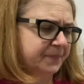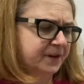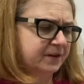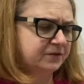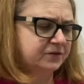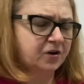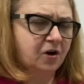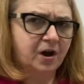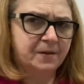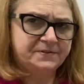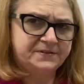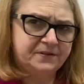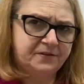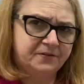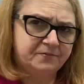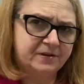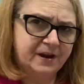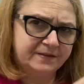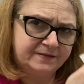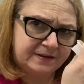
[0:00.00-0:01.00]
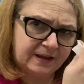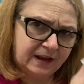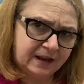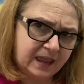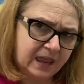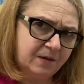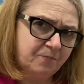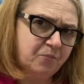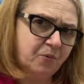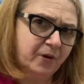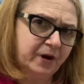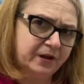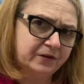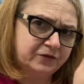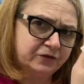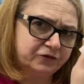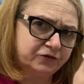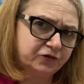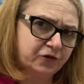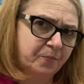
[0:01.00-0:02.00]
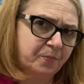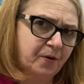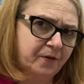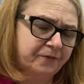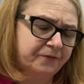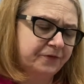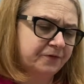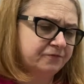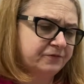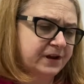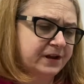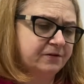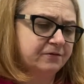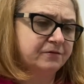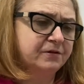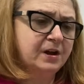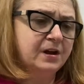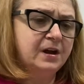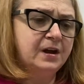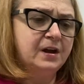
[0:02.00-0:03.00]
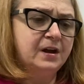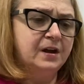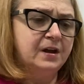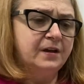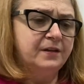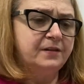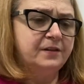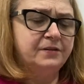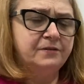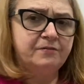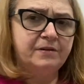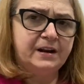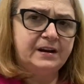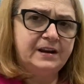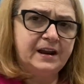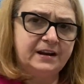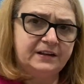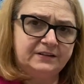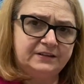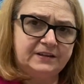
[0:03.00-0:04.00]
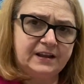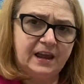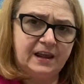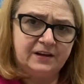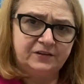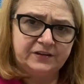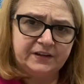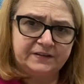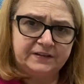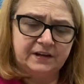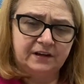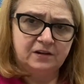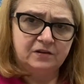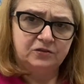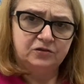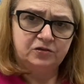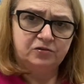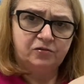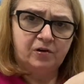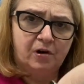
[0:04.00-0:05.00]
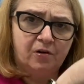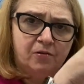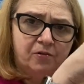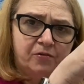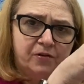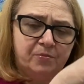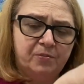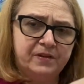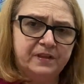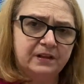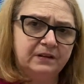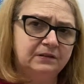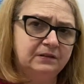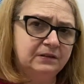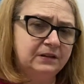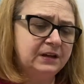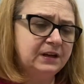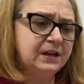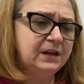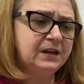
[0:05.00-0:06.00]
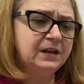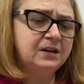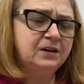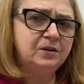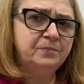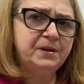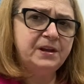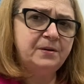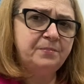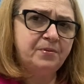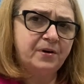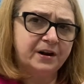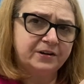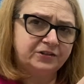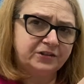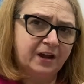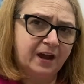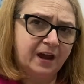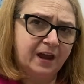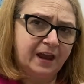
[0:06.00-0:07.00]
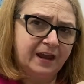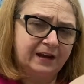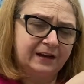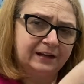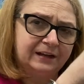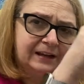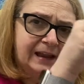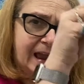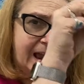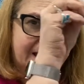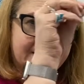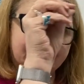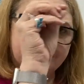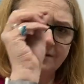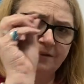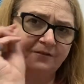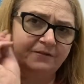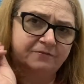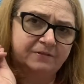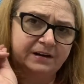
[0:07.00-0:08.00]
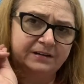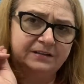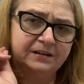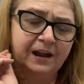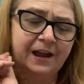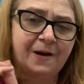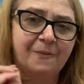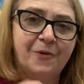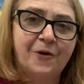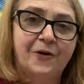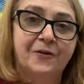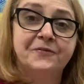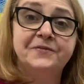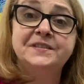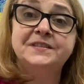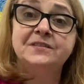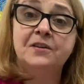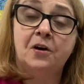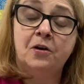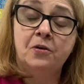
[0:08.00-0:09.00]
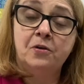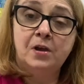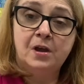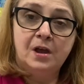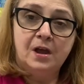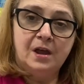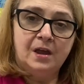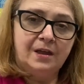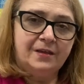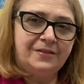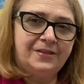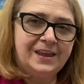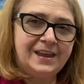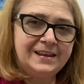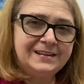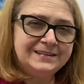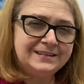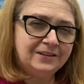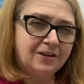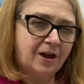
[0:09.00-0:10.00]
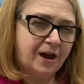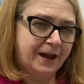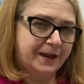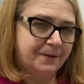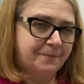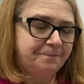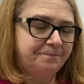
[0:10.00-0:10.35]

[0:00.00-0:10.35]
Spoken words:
types of threads that keep wanting to drop off the reel. The thread net's there just to control them with a little bit of pressure, and it allows the thread to come off. So things like